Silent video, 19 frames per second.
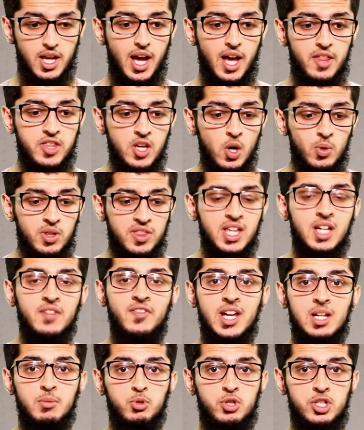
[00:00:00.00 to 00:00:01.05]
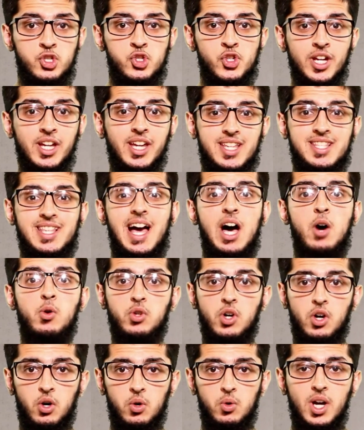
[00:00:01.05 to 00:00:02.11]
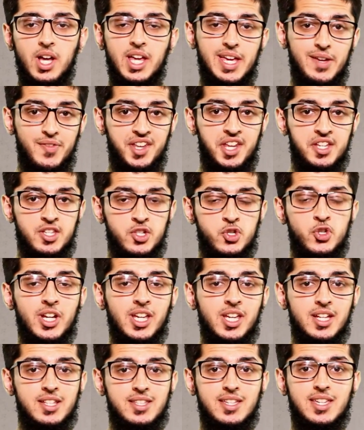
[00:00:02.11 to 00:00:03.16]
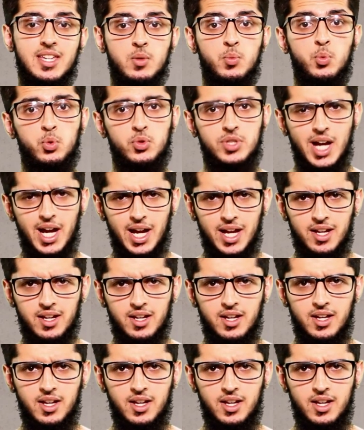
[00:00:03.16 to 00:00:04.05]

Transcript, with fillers: and the only thing available to drink is alcohol. If he doesn't drink it, he will die.